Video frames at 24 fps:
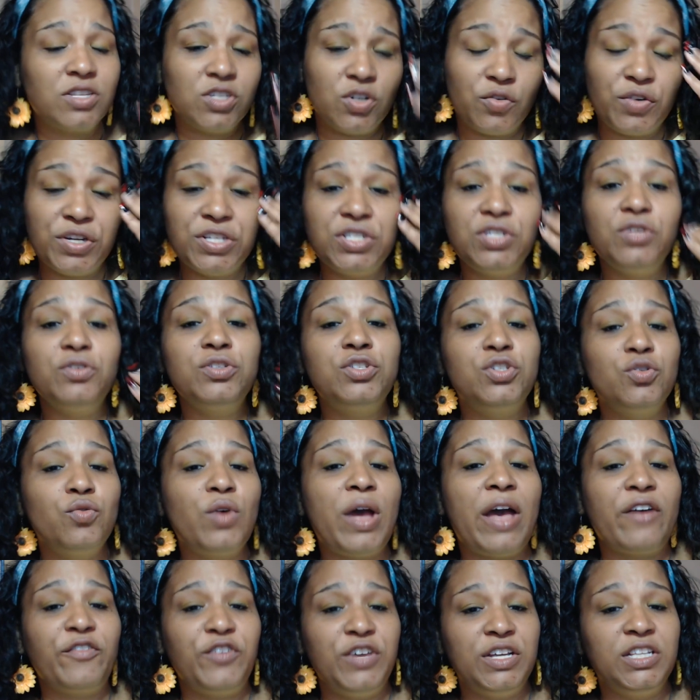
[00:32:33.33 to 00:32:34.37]
crystals do
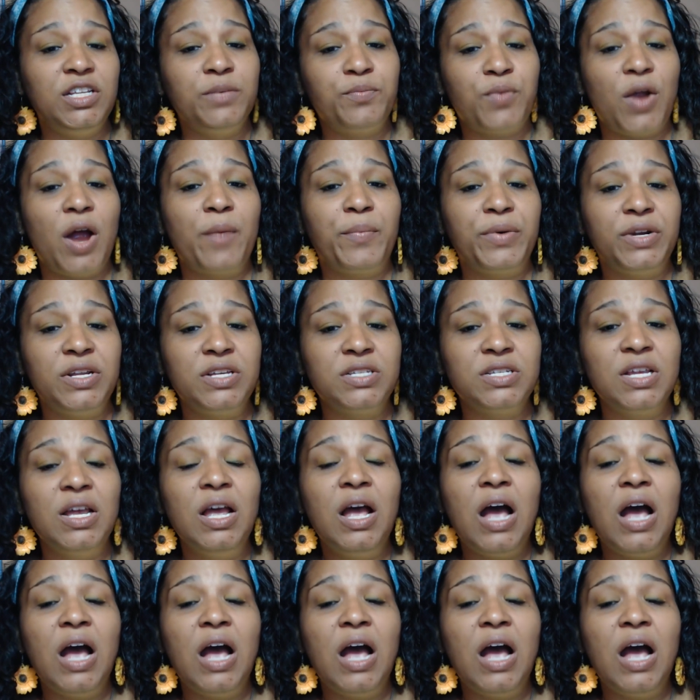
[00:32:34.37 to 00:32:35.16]
have healing properties.